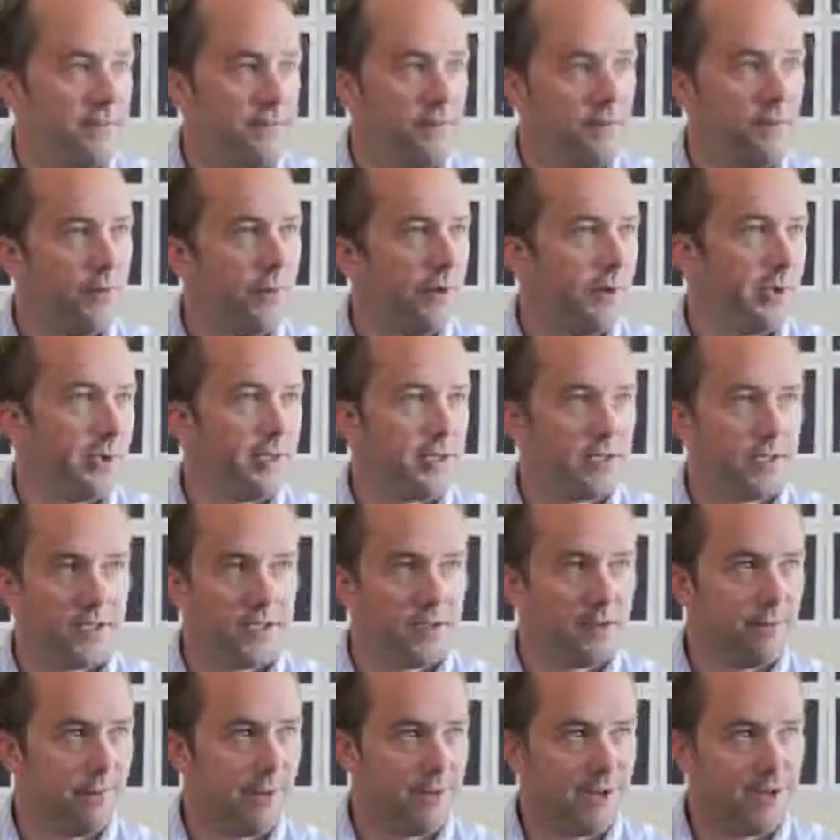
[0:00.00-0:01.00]
If we're building a
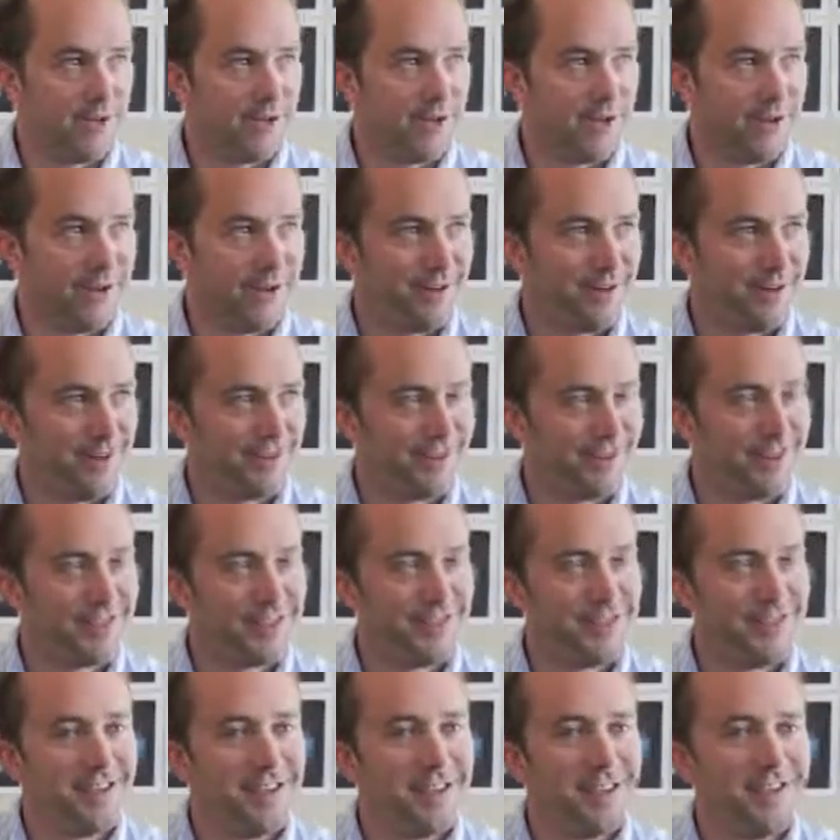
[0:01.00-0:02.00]
system based on
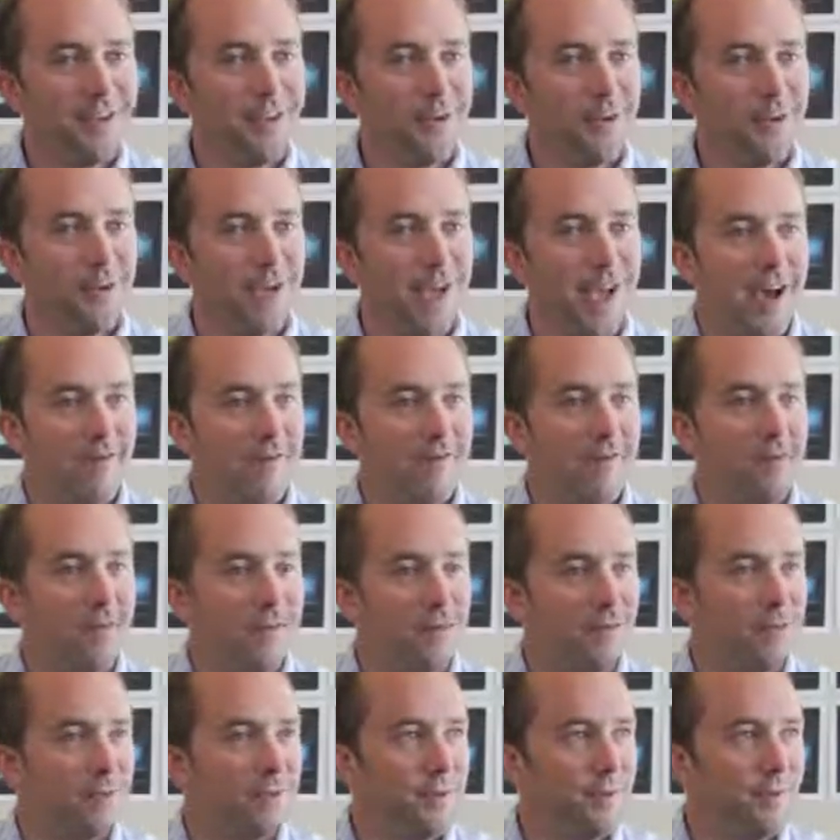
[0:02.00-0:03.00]
guarantees, we have to be
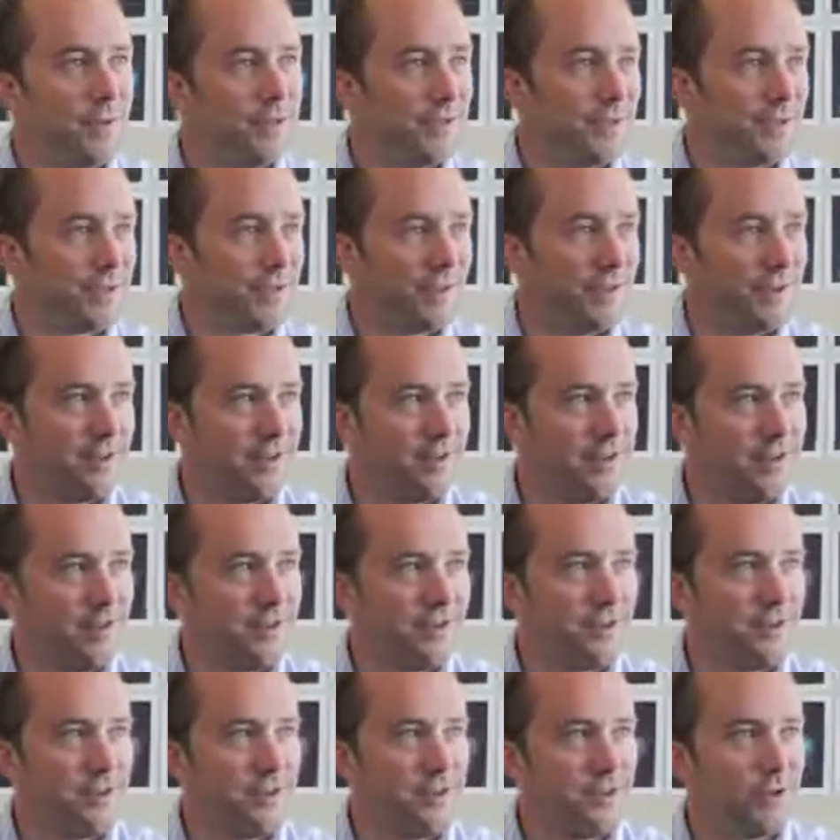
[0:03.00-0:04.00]
able to meet those
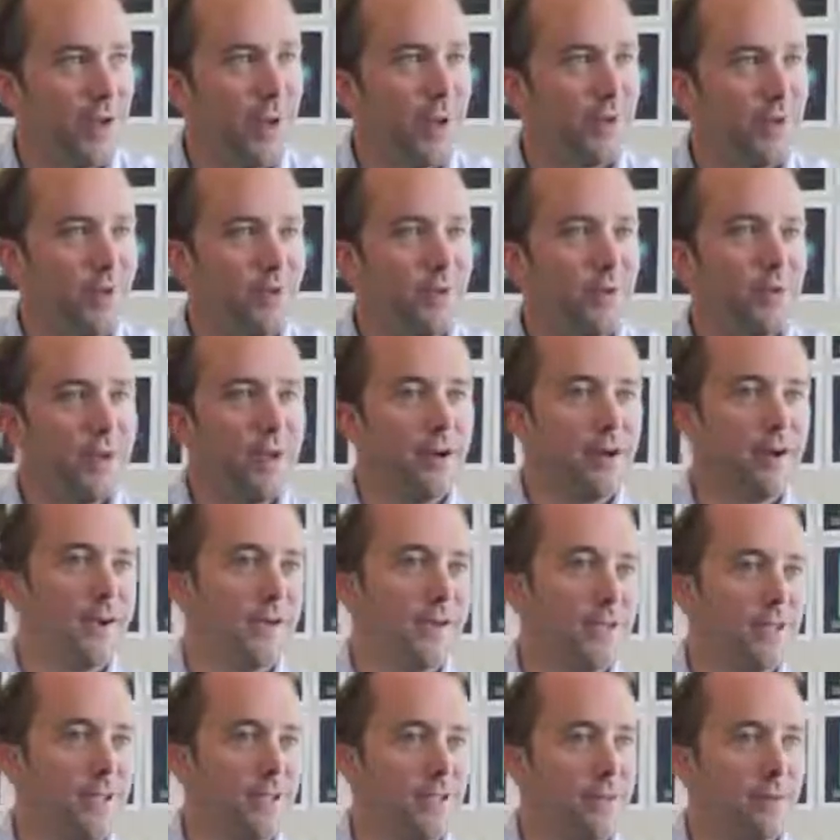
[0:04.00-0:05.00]
guarantees. So how can we
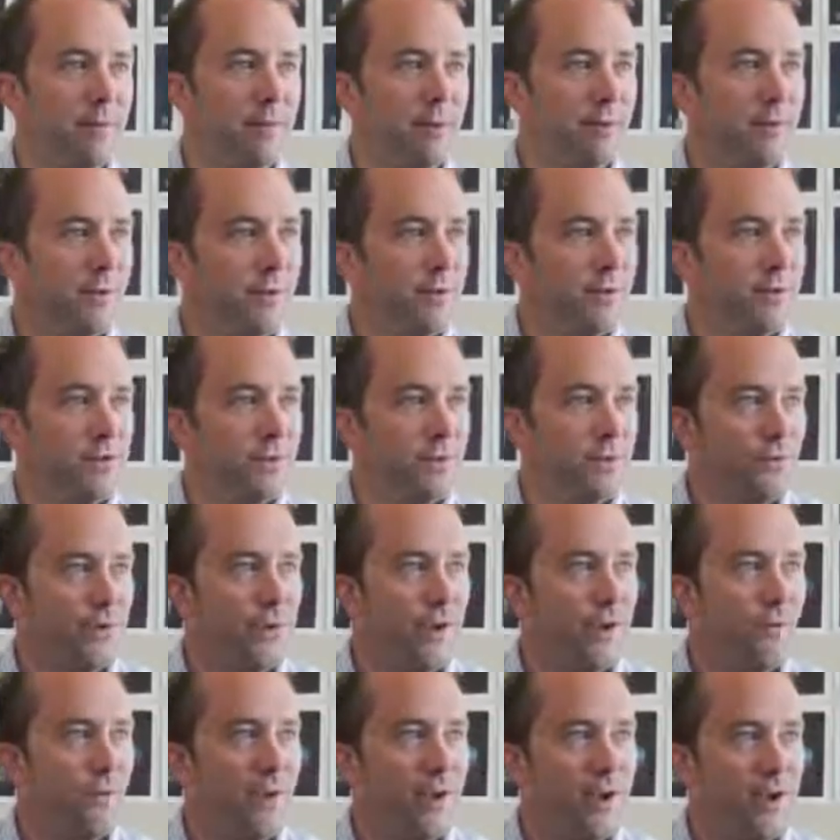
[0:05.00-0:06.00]
guarantee that a member who's
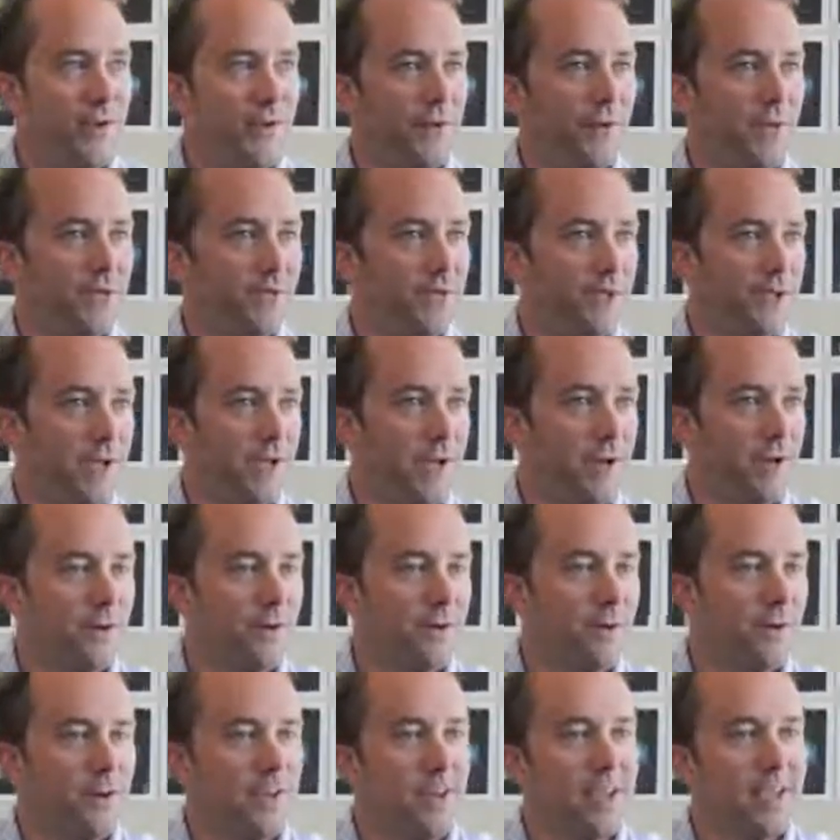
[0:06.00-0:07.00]
way on the edge of
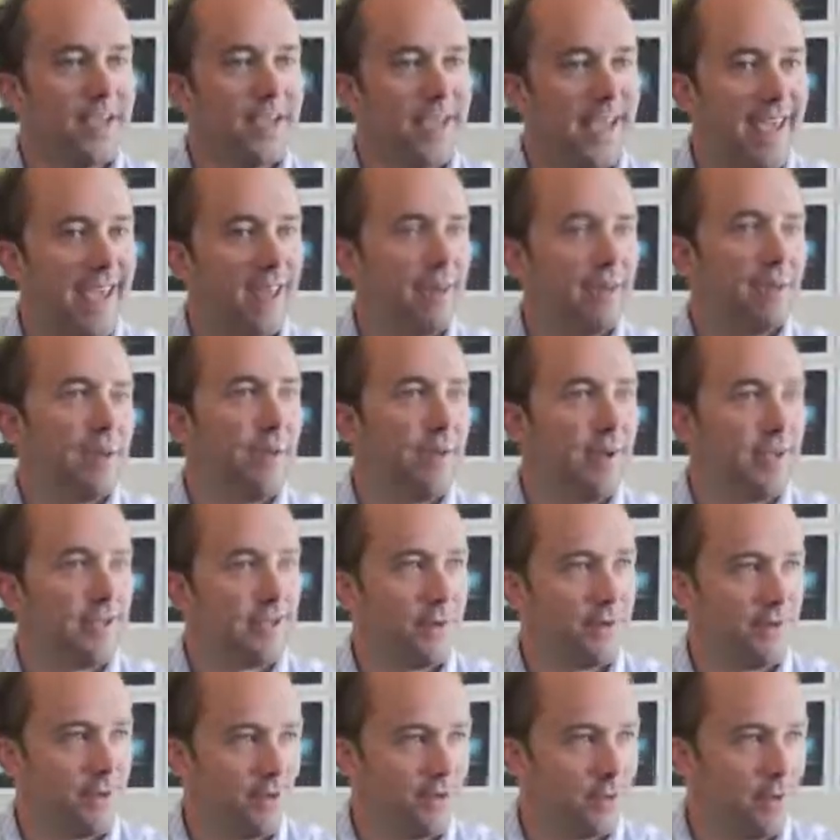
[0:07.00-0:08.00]
town can be picked
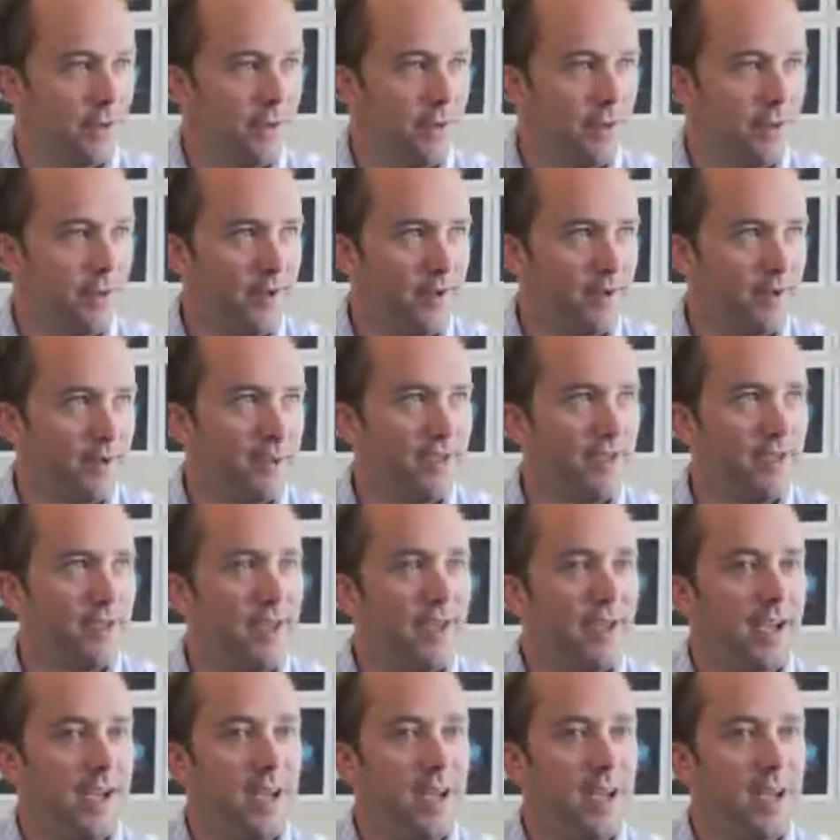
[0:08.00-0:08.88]
up in 20 minutes?